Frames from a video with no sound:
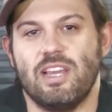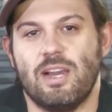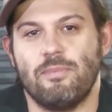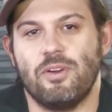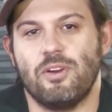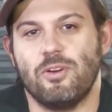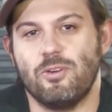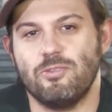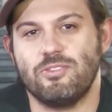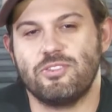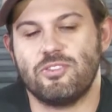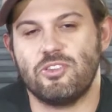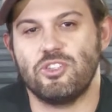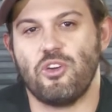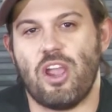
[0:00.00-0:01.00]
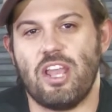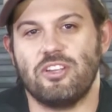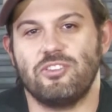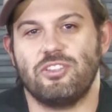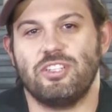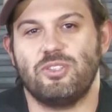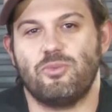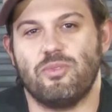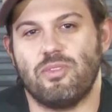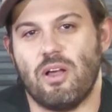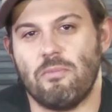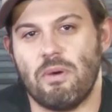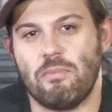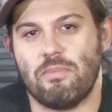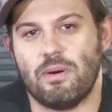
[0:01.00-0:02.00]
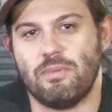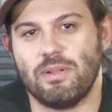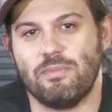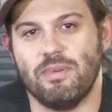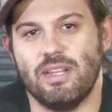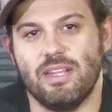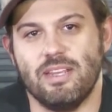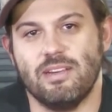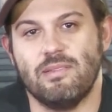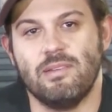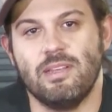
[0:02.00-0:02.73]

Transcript: I'm your host, Sergio Angelis with Longmont Public Media.